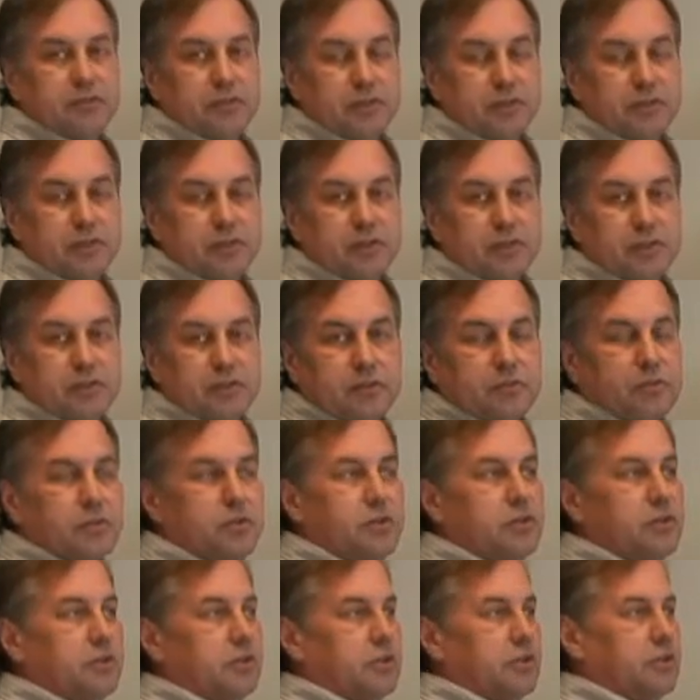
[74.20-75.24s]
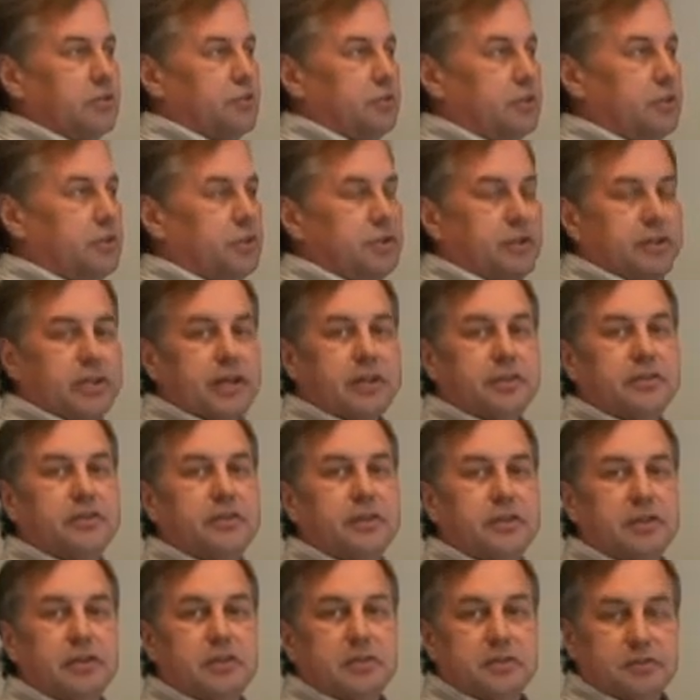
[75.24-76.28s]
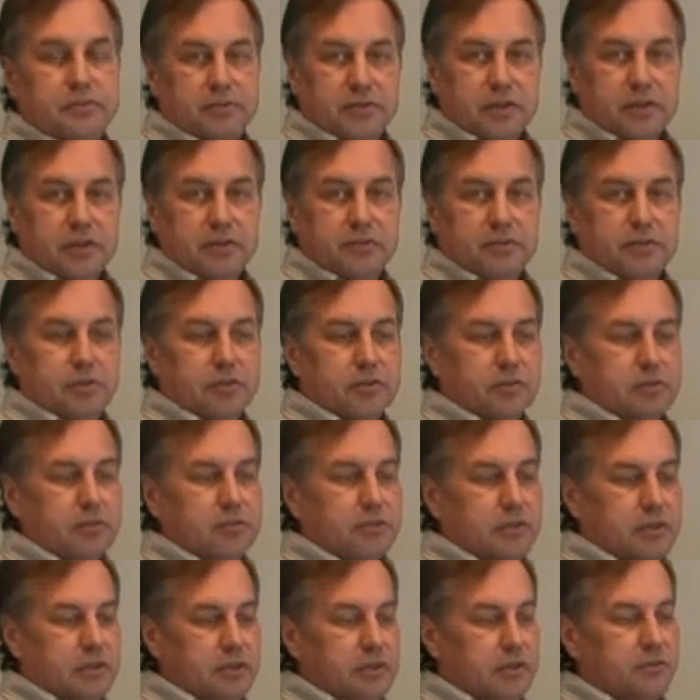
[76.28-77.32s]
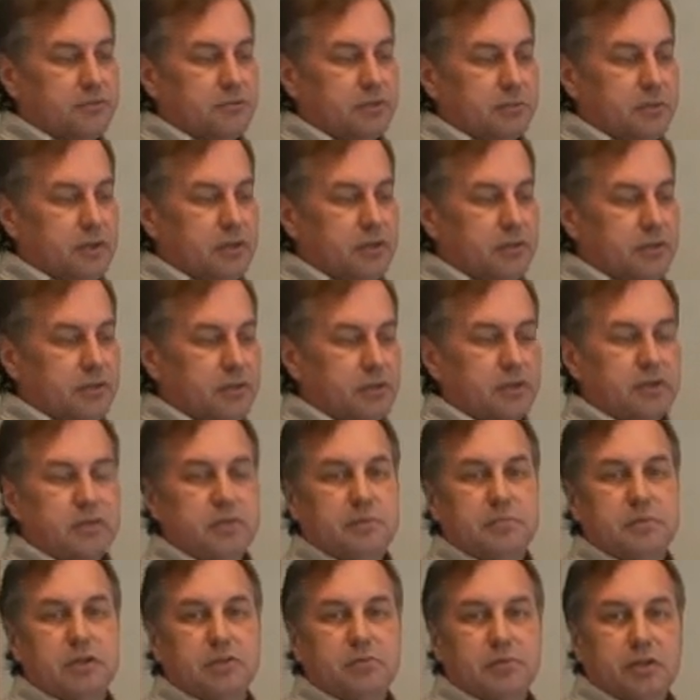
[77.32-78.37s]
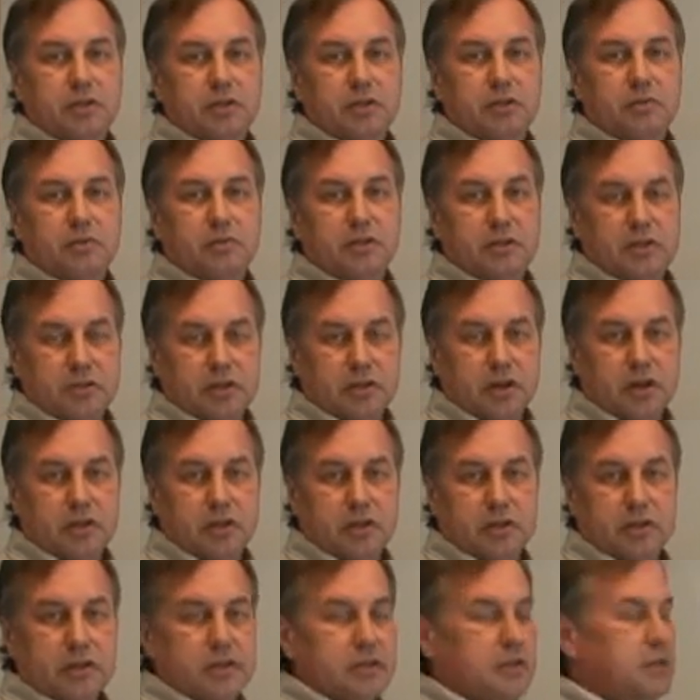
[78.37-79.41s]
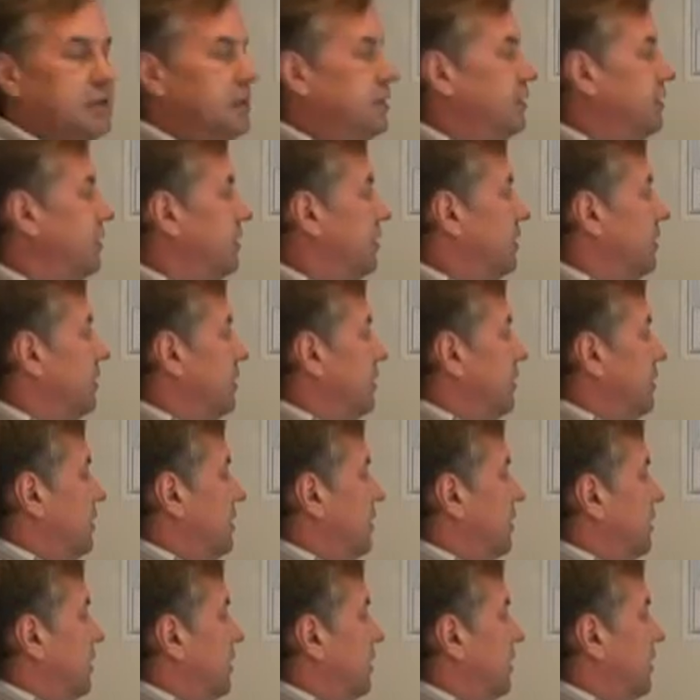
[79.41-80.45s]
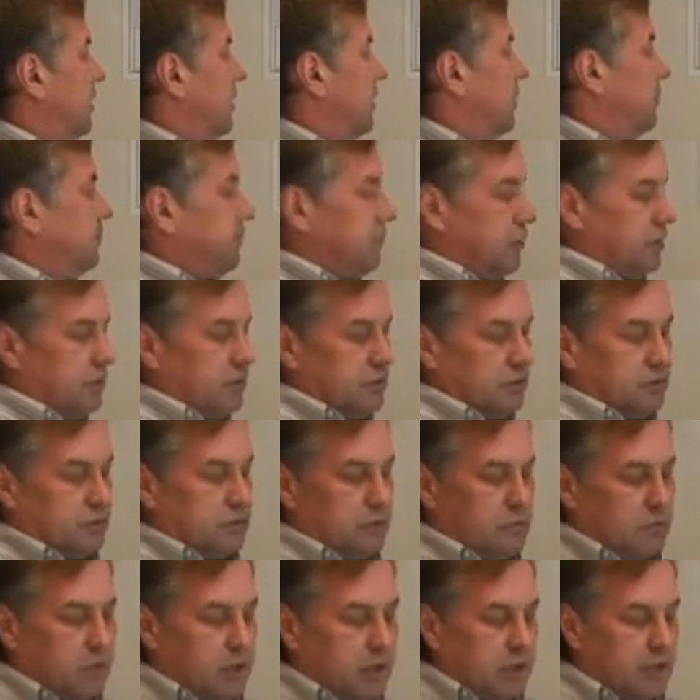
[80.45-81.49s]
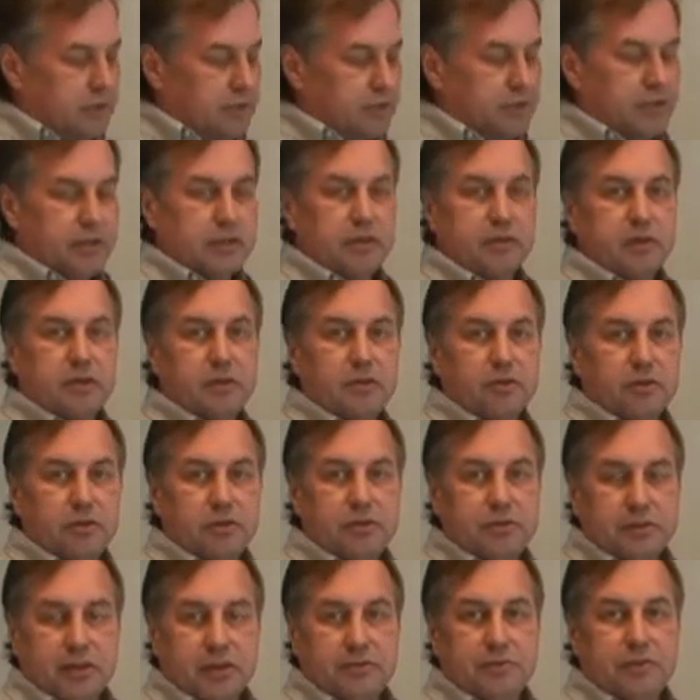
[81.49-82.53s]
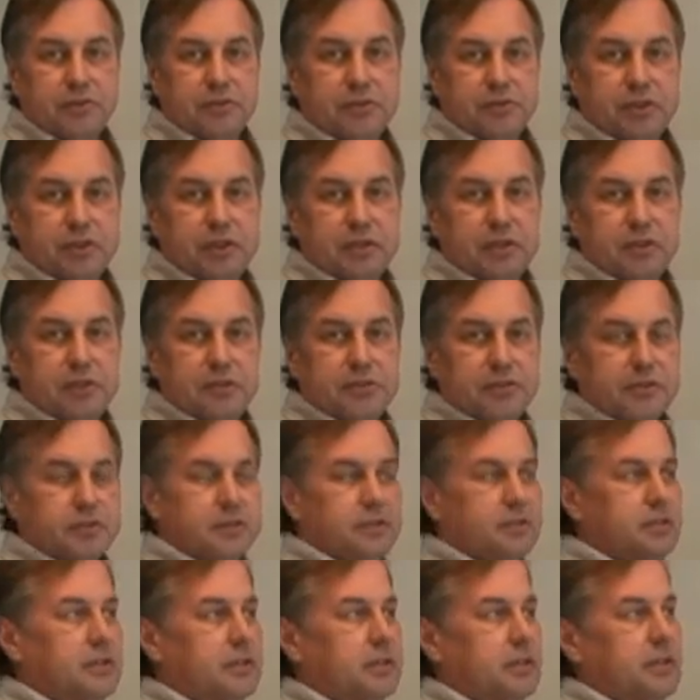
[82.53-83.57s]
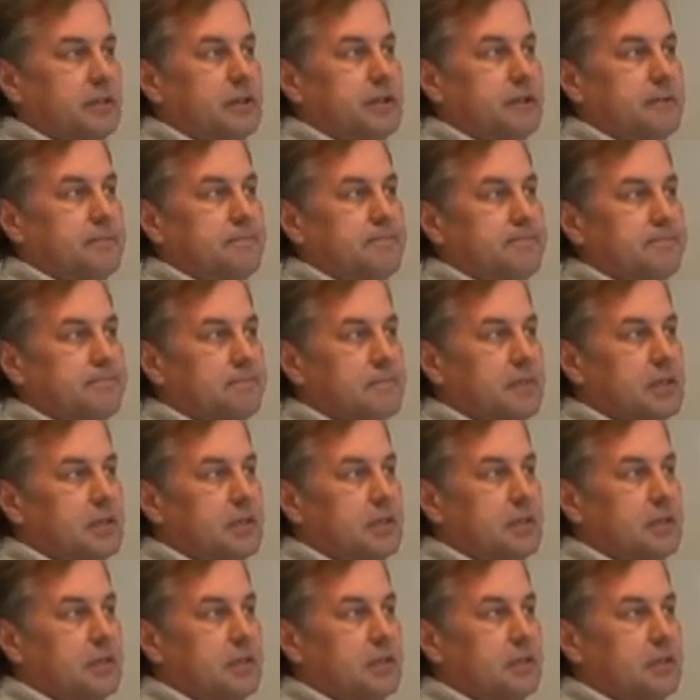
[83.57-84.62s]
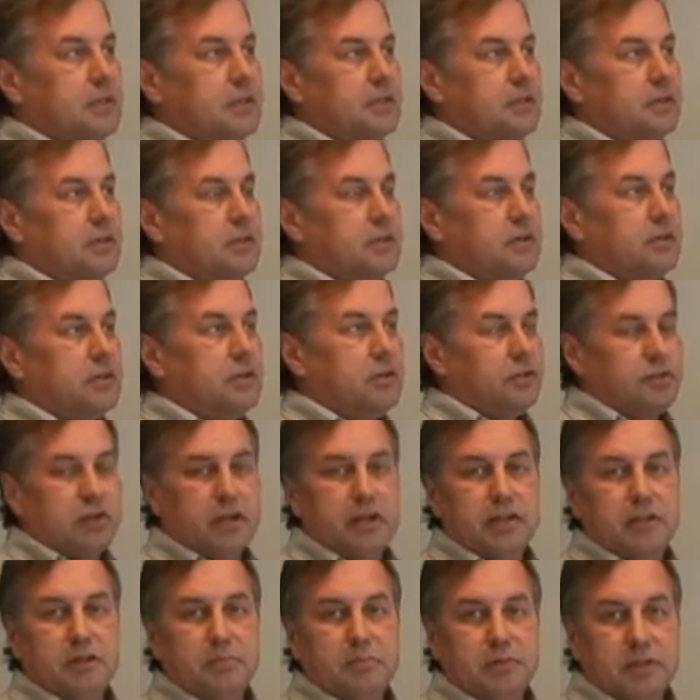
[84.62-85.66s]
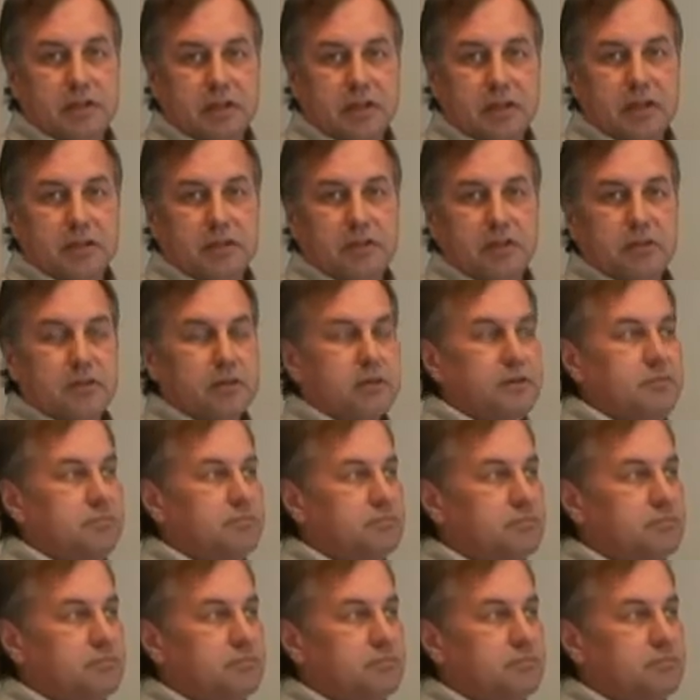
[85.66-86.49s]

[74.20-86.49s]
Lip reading: features where you can drill your next single in front of you, get information between you and the target. You can drill one single or several singles. You can chain them together.